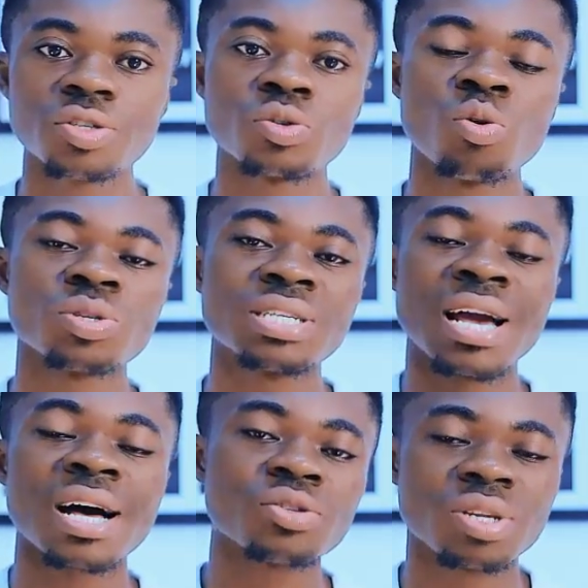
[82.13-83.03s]
So she
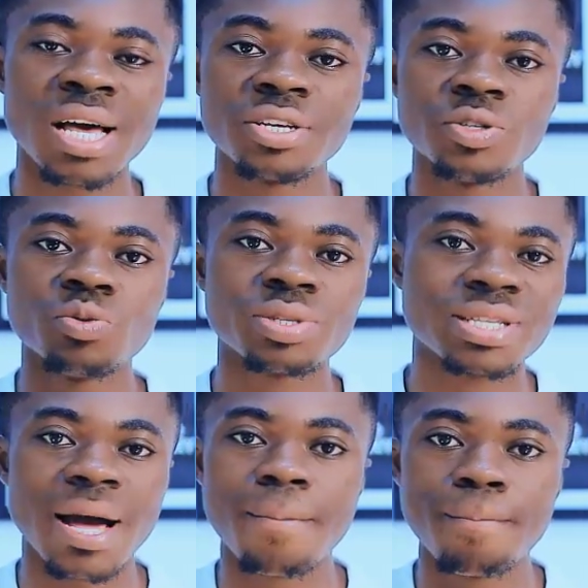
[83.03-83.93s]
had to like
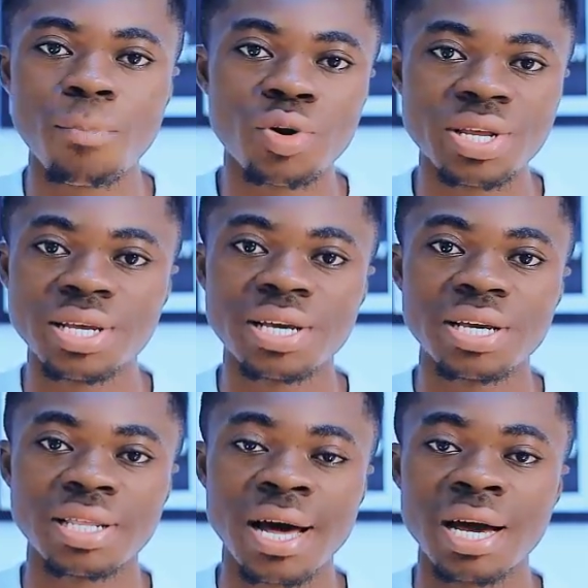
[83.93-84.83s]
use that
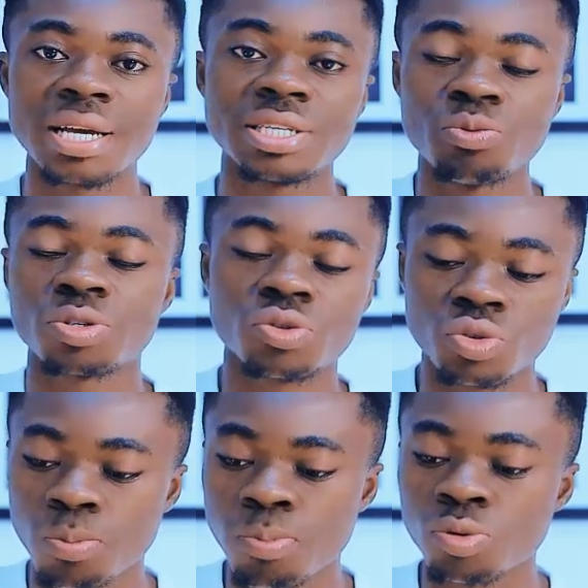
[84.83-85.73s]
money that she was
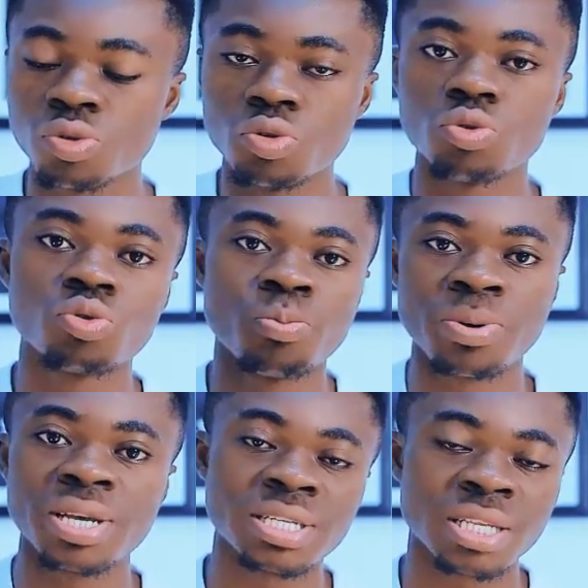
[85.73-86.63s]
supposed to use to
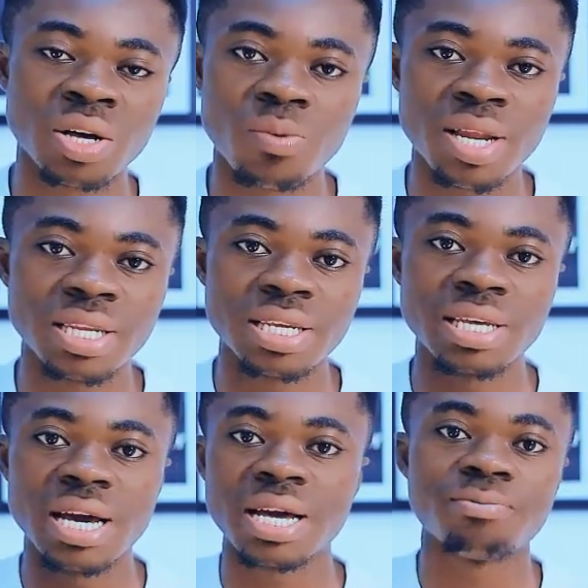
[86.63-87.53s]
pay Shatta
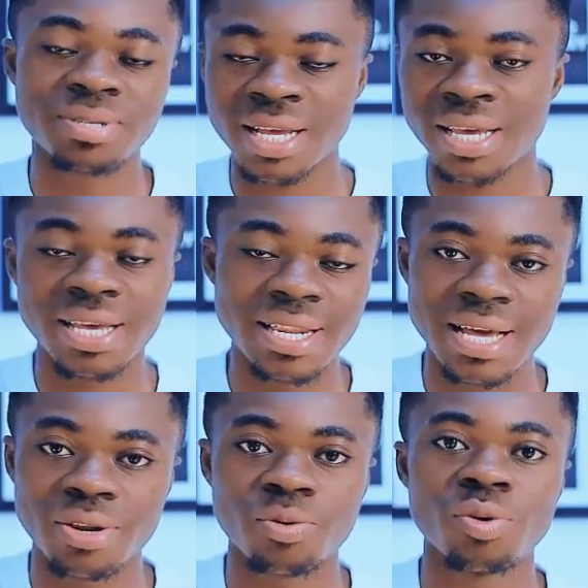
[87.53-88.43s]
Wale and Bisa
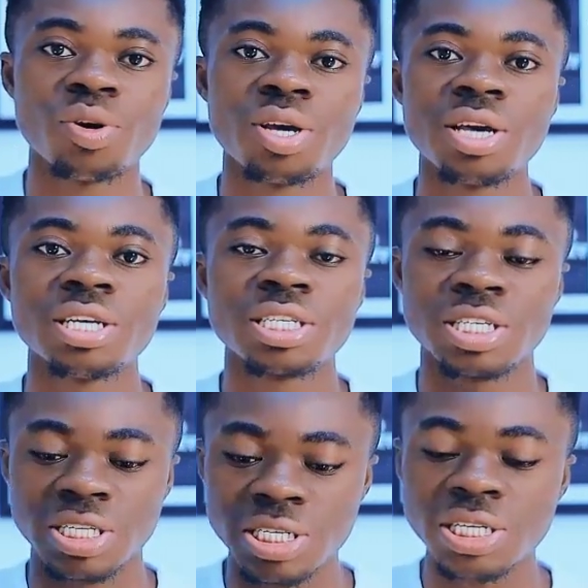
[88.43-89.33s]
Kdei, you know.
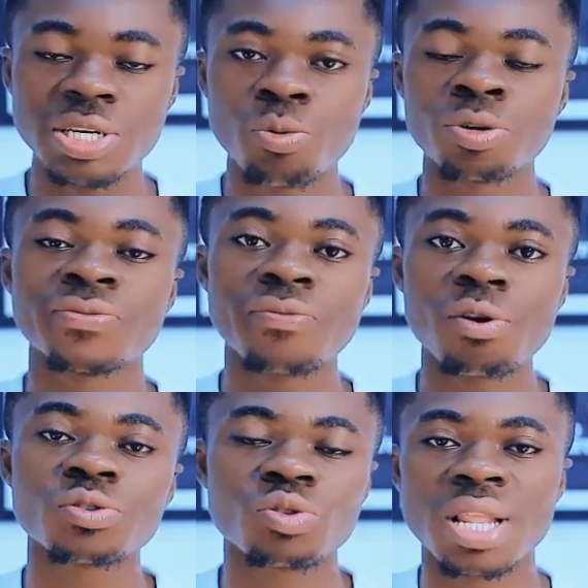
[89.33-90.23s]
She was
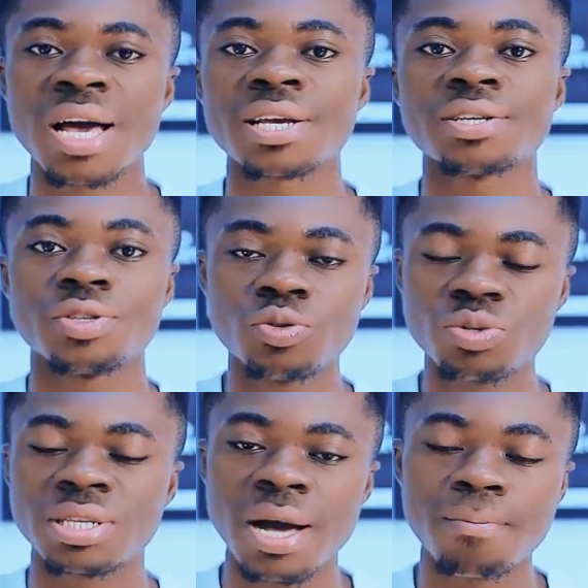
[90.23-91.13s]
forced to like
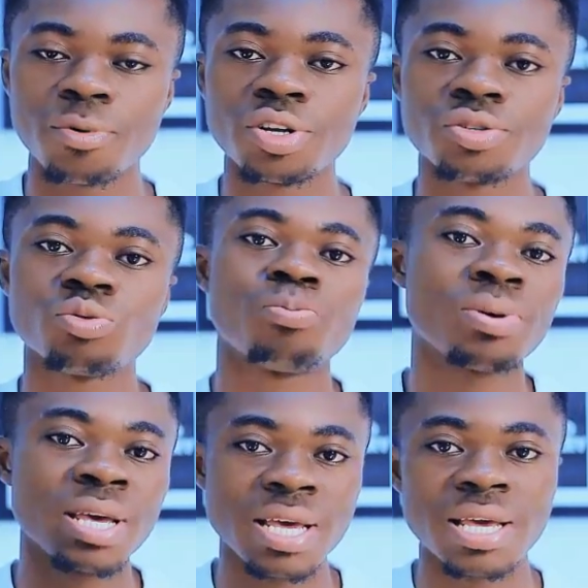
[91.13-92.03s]
use that money to
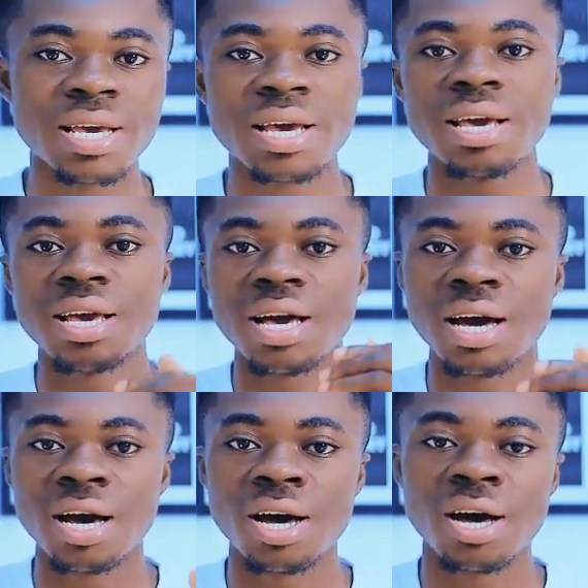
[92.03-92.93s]
pay
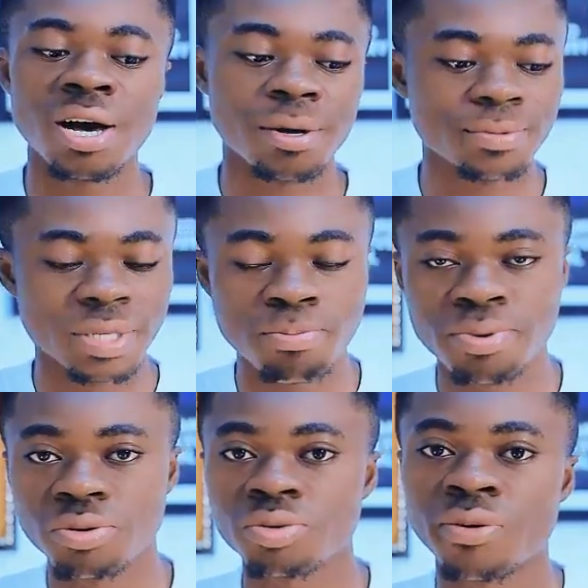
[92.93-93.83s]
the
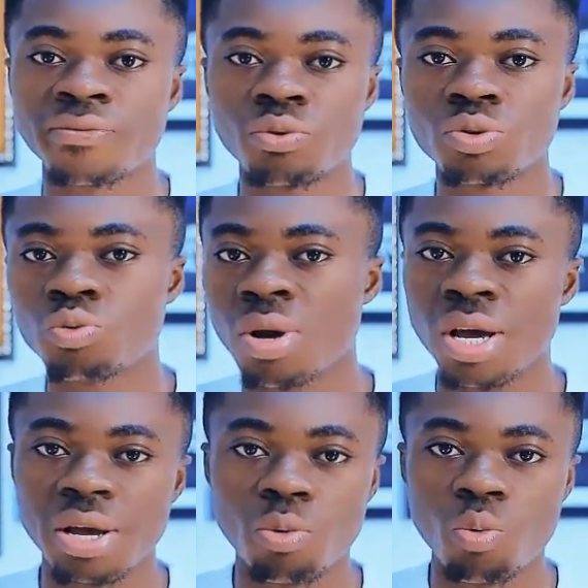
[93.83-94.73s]
bills of those who
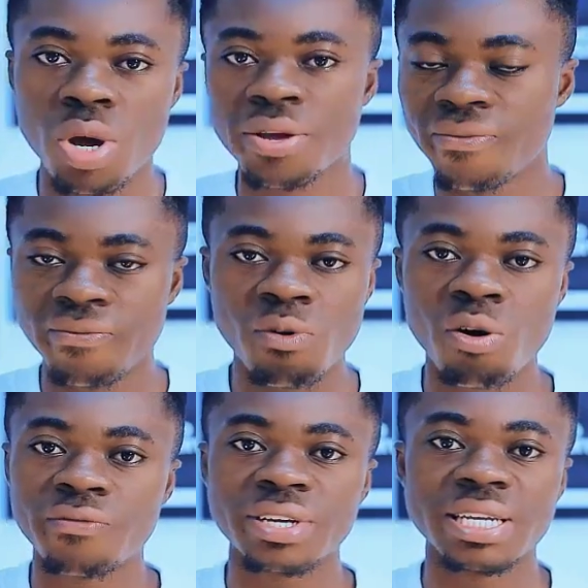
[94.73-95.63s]
were
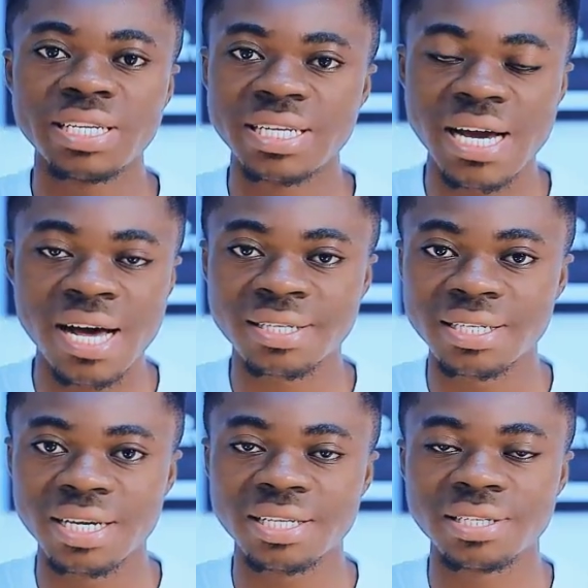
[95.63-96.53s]
involved in the
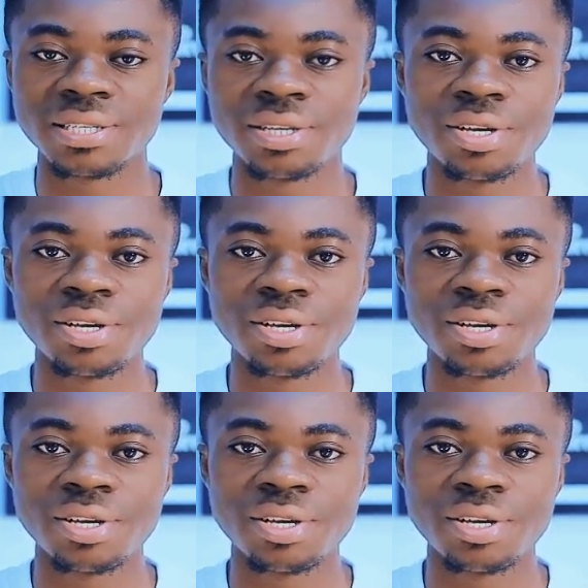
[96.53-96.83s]
accident.